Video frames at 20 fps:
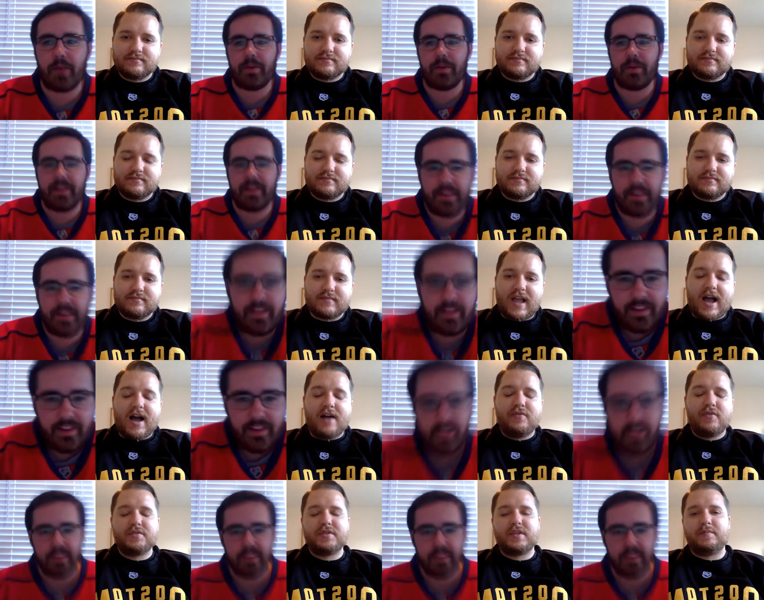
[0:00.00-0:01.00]
Speaker 1: went. I've
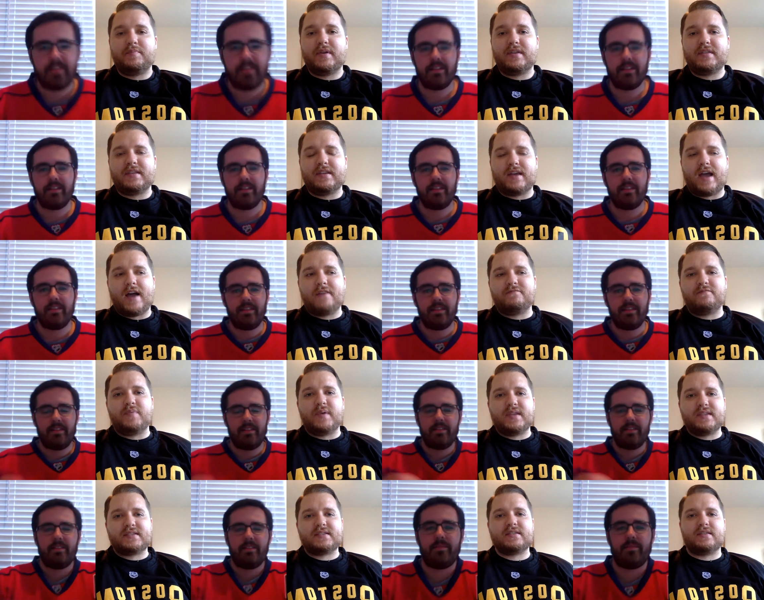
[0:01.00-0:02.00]

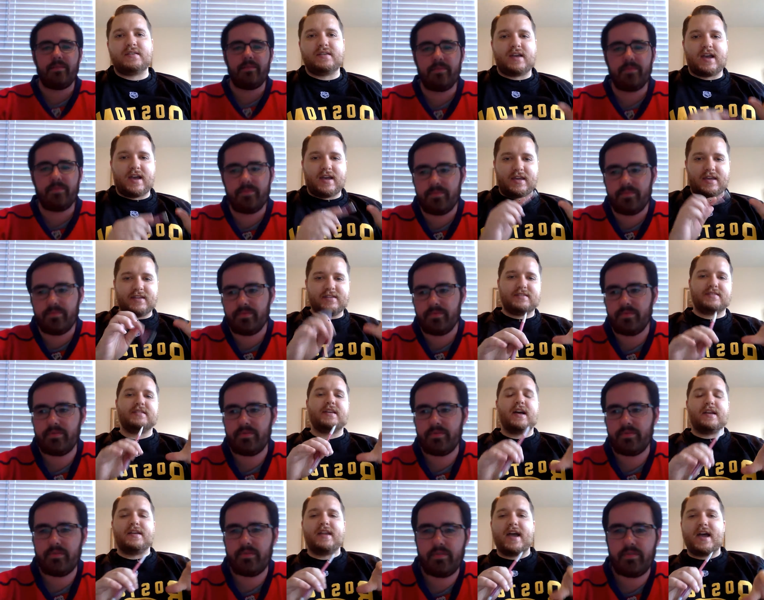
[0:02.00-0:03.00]
been to
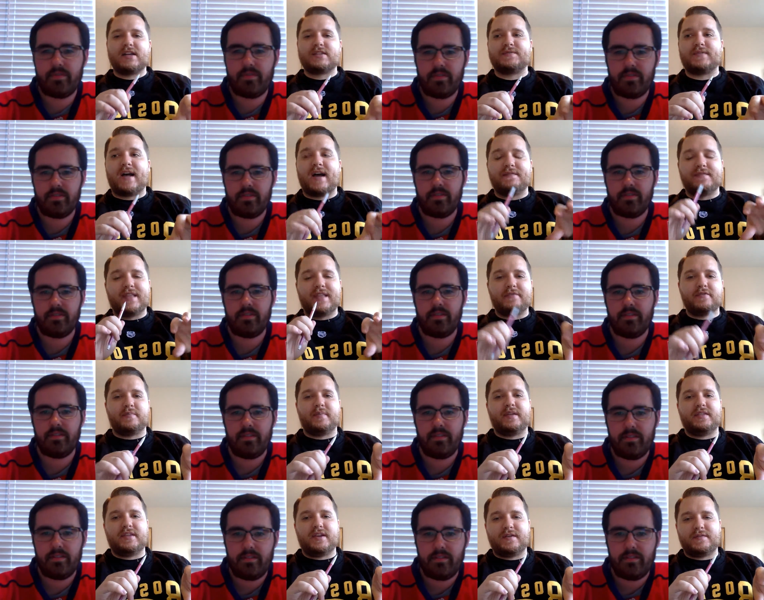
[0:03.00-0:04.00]
inside Nashville. I've never
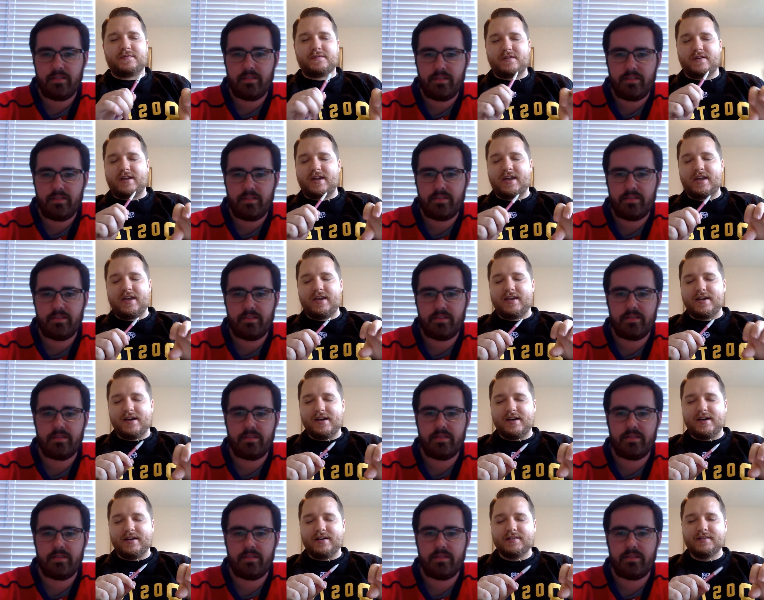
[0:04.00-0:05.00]
been there for
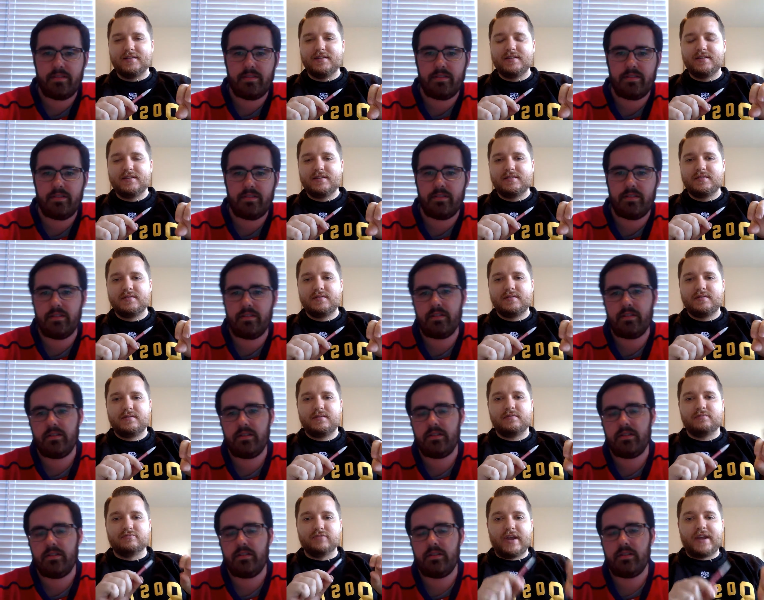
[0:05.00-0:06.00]
a
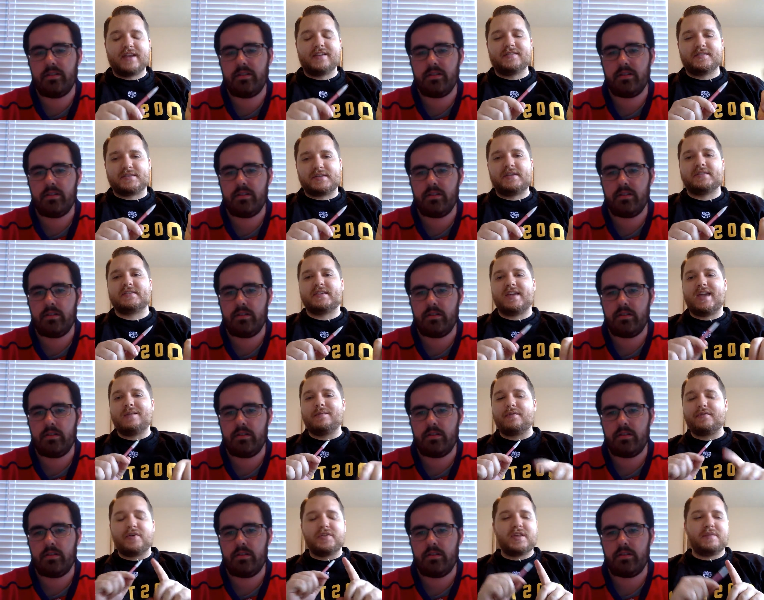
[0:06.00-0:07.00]
regular season game. I've
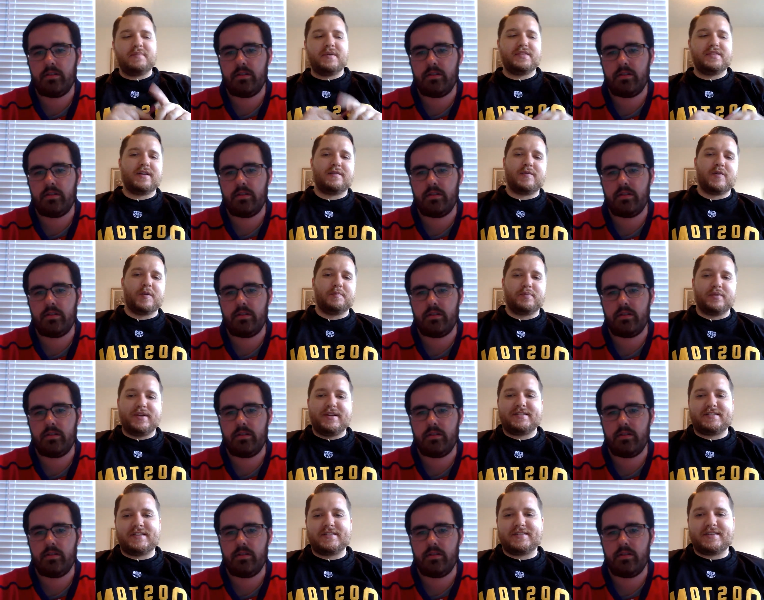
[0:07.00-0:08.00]
only been there for a
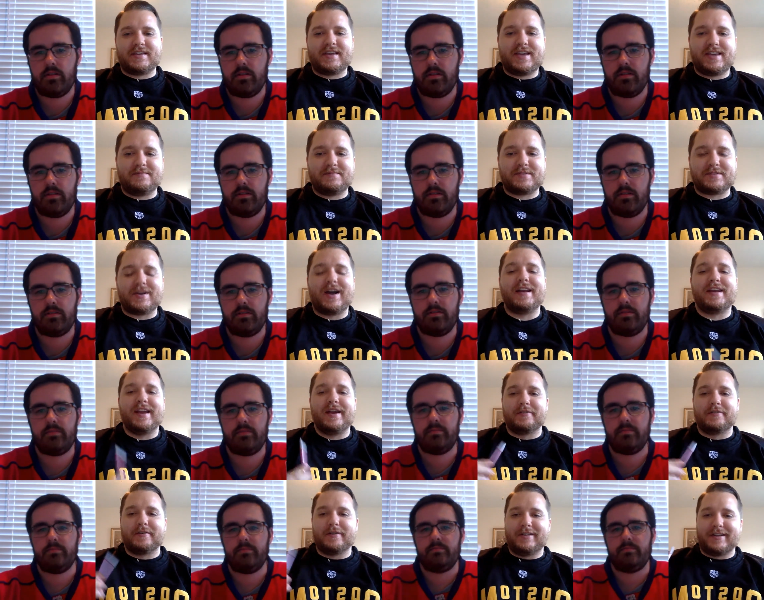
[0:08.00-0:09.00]
preseason game, so I never
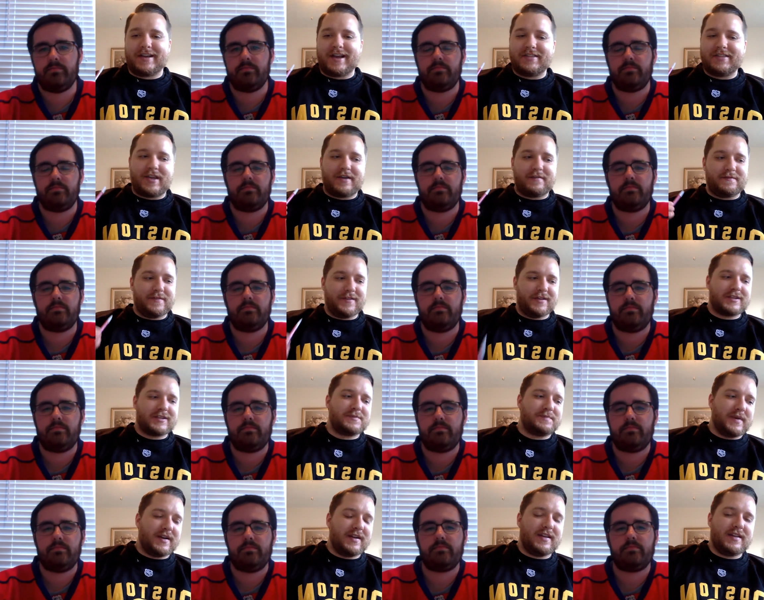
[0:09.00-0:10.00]
really got that full
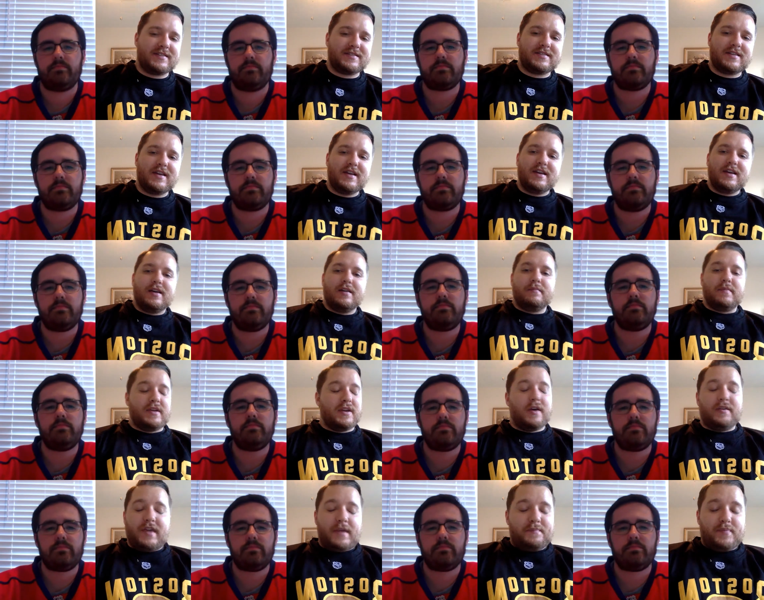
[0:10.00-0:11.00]
experience. But no,
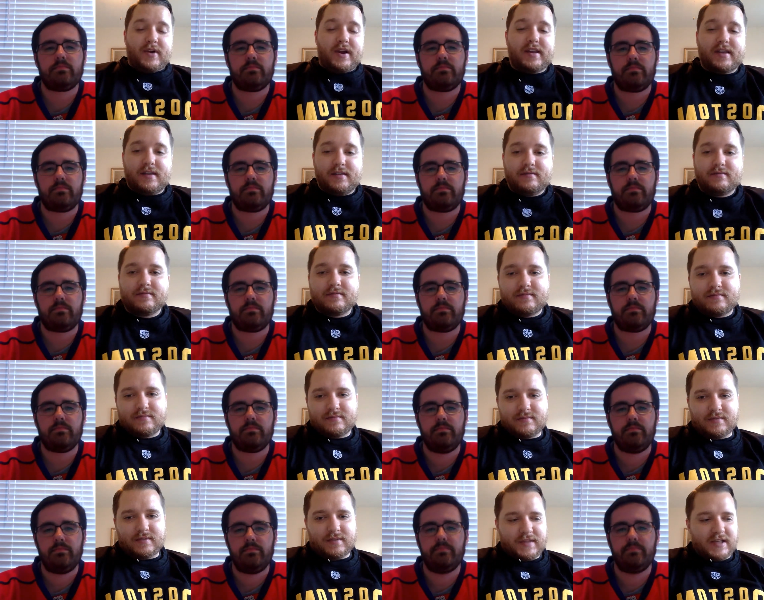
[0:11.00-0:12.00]
they bring it.
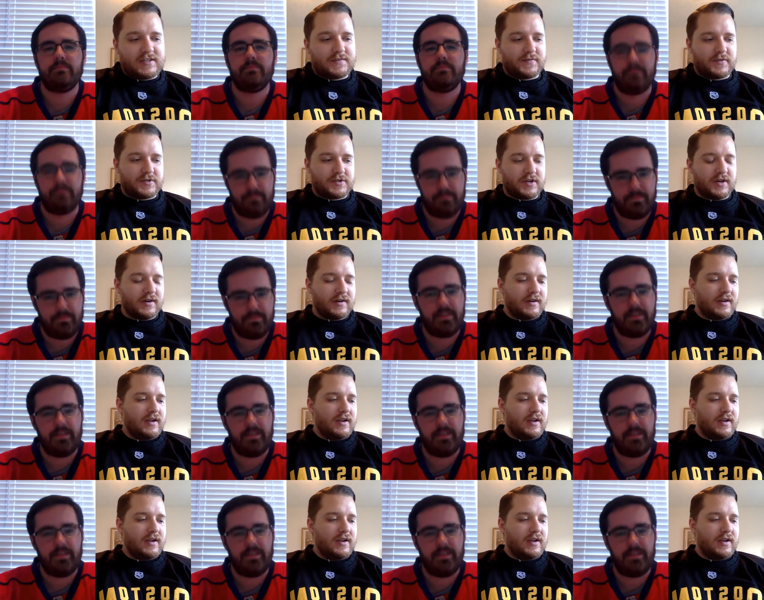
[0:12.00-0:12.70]
That's for sure.